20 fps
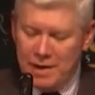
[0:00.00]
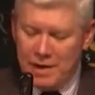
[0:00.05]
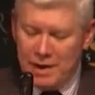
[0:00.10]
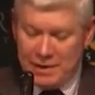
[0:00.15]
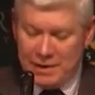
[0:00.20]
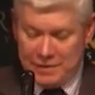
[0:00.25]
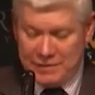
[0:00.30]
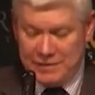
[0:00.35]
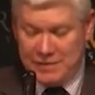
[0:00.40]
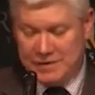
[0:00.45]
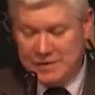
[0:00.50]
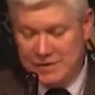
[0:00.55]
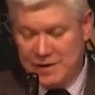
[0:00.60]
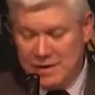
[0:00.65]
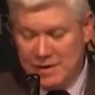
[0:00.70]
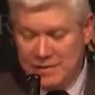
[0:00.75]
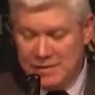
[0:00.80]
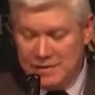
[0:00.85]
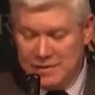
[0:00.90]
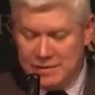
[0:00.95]
and has
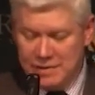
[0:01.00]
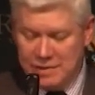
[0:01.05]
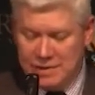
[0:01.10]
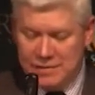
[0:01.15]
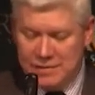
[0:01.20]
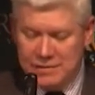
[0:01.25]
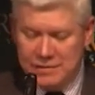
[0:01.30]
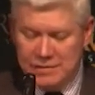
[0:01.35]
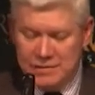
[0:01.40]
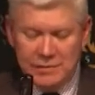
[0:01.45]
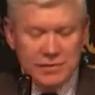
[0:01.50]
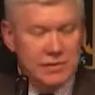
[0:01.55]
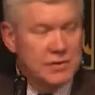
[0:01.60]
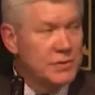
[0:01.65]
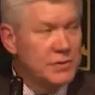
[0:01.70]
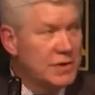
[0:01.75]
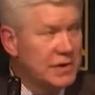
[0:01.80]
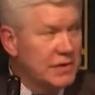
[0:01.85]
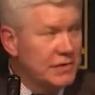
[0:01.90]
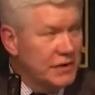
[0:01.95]
extended into the
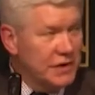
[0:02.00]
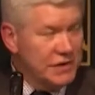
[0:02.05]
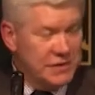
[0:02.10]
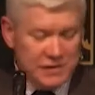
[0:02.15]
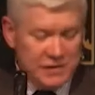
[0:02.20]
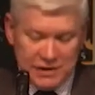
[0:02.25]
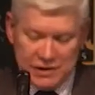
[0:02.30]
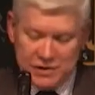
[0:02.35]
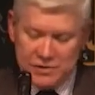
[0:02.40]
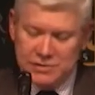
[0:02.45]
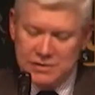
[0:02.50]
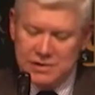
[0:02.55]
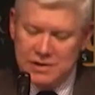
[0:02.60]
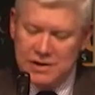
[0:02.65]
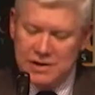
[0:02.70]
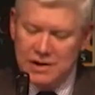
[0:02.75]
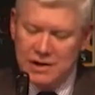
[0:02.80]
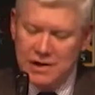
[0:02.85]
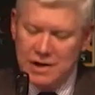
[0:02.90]
21st century,